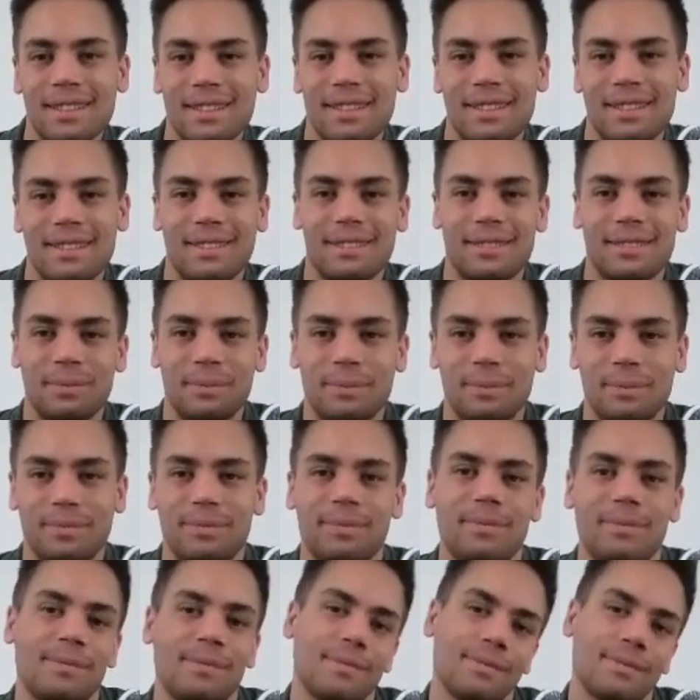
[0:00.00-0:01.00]

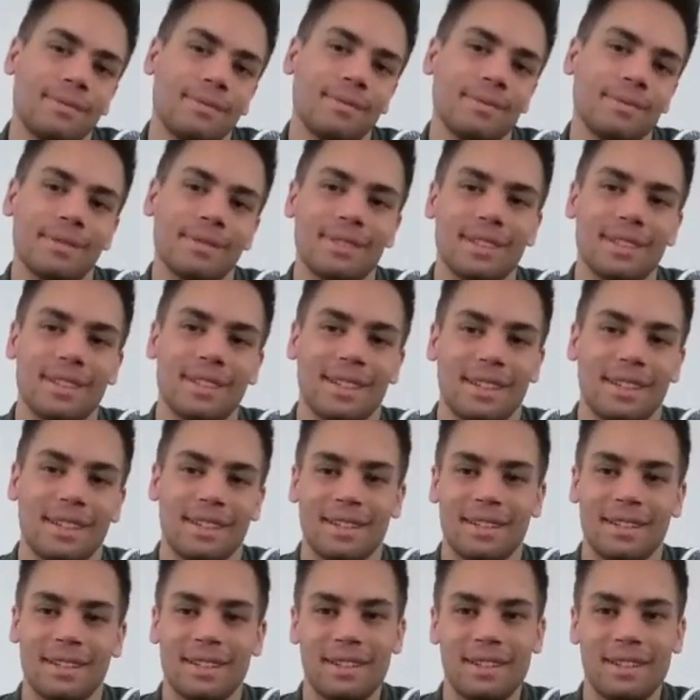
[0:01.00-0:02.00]

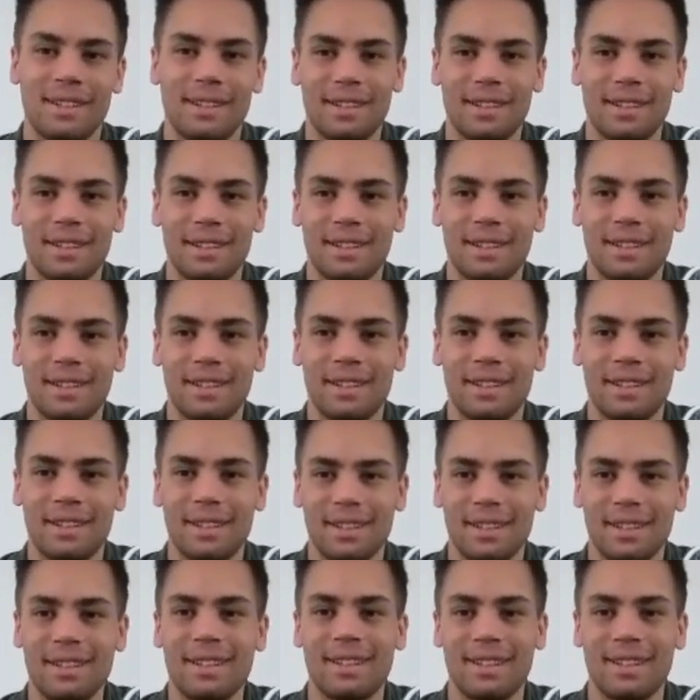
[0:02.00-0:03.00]

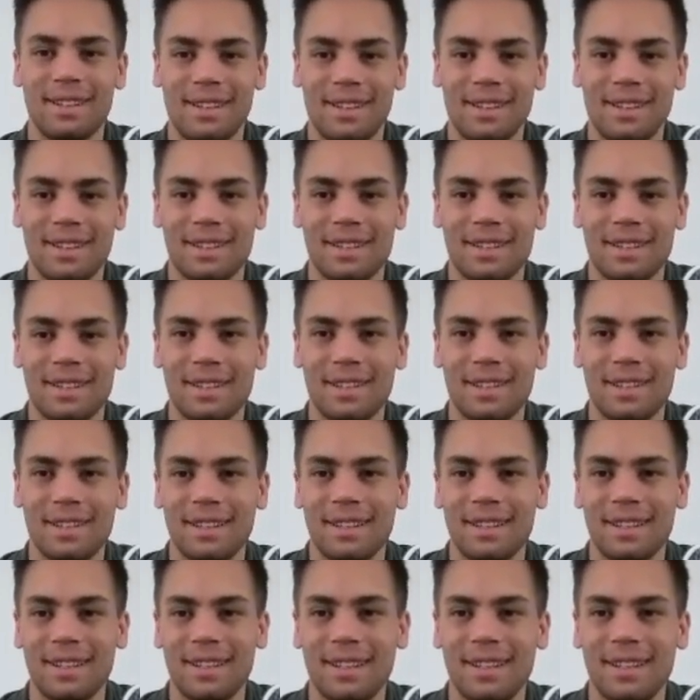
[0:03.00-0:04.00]

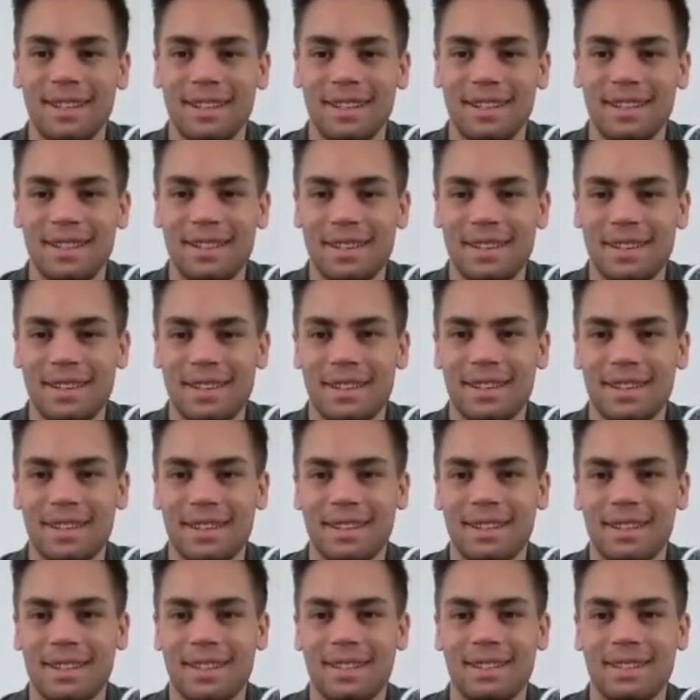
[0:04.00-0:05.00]

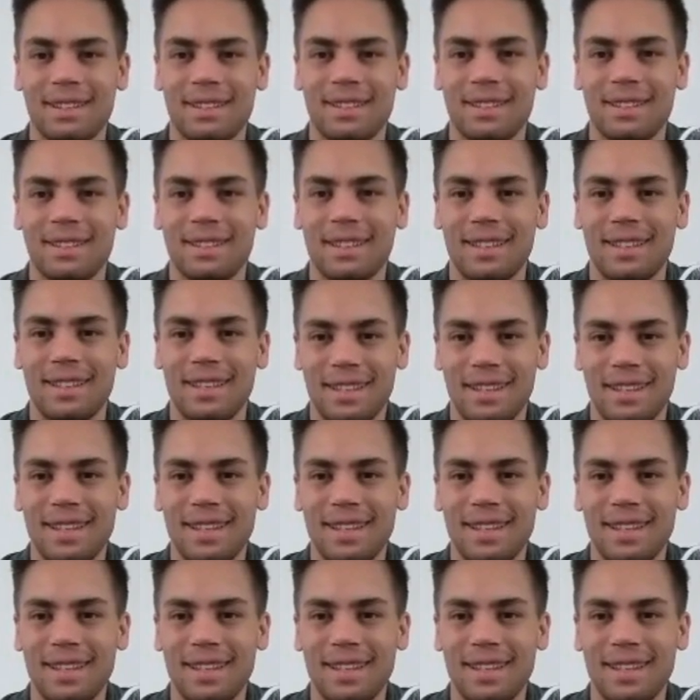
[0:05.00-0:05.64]
(not speaking)